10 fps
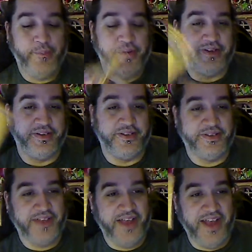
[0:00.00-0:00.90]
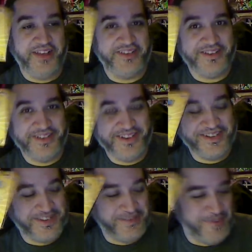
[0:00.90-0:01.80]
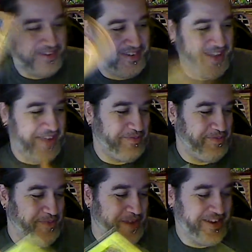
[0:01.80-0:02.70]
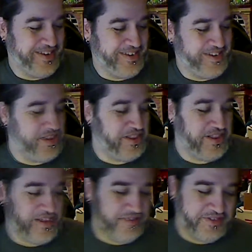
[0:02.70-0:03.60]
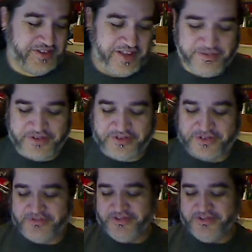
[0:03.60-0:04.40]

But yes, this is a must-have for me. Love Scott Pilgrim.